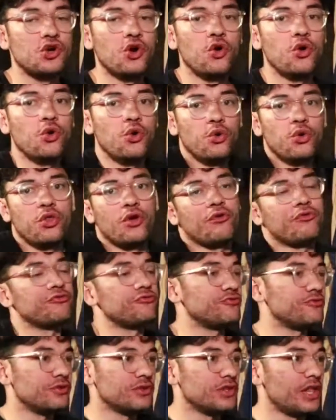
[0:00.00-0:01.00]
So
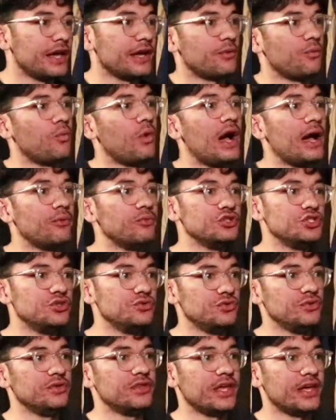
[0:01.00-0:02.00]
why would
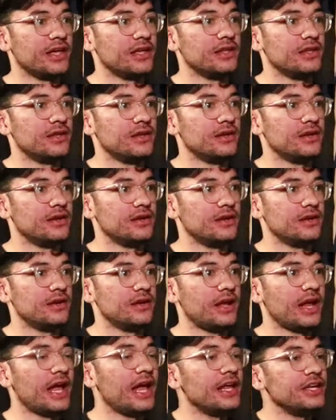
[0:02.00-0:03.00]
you do that? That means you got to
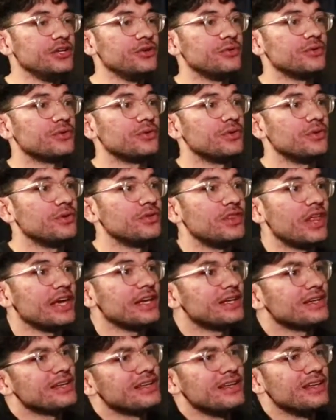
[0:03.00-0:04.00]
give up
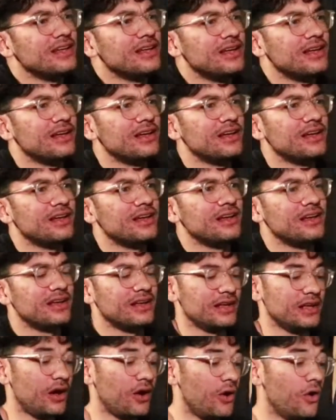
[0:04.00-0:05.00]
Sadiq Bey or something
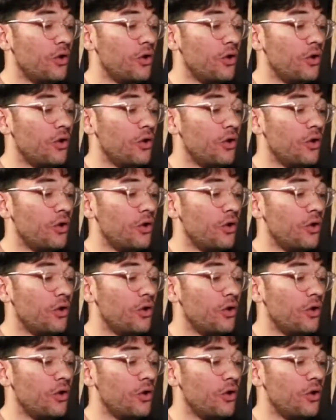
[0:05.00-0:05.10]
like that.